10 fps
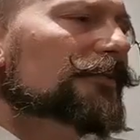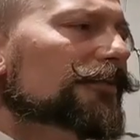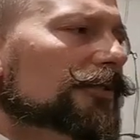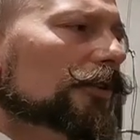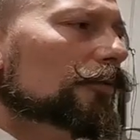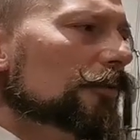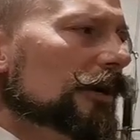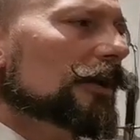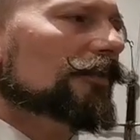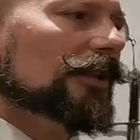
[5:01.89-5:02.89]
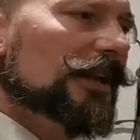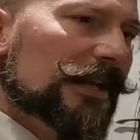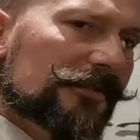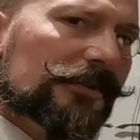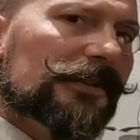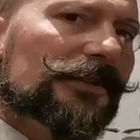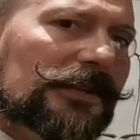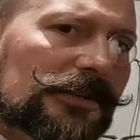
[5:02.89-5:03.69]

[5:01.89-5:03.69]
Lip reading: even though the leather that they